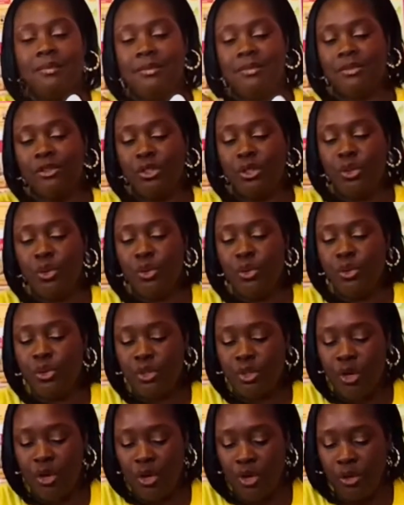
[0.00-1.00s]
2
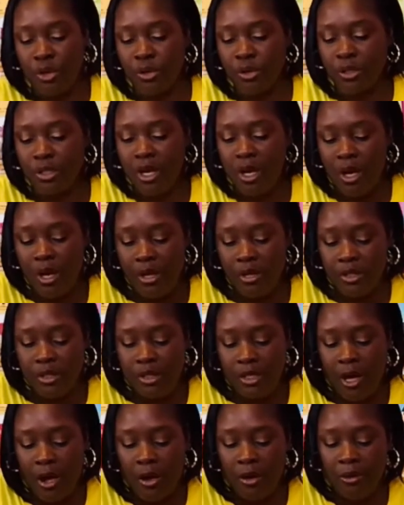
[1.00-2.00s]
circles. So